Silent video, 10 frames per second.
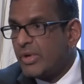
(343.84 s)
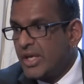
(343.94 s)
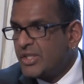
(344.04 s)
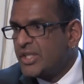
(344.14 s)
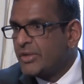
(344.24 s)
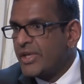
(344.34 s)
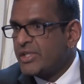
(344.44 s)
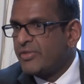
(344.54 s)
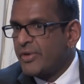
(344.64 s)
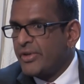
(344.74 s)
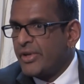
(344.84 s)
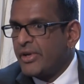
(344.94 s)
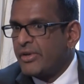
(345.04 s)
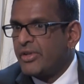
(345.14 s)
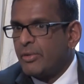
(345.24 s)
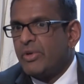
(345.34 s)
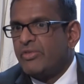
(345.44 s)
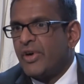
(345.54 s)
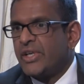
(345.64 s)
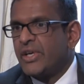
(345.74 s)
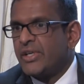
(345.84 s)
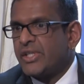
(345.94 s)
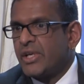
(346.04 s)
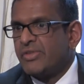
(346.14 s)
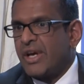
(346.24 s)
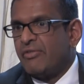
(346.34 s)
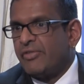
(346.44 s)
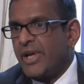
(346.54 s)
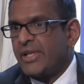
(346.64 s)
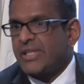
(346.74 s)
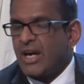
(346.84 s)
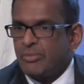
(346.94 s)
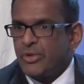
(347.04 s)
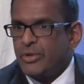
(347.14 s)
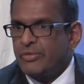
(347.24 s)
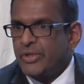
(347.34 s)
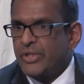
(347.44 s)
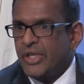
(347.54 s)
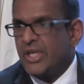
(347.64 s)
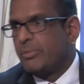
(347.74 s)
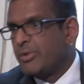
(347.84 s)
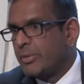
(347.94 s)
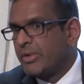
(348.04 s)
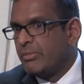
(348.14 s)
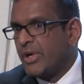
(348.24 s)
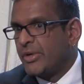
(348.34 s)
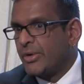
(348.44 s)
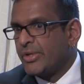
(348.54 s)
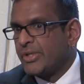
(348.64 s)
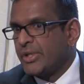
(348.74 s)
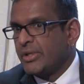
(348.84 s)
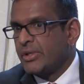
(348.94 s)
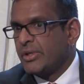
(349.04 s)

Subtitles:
integrates further, that we find ourselves outflanked, outmanoeuvred, in a permanent minority.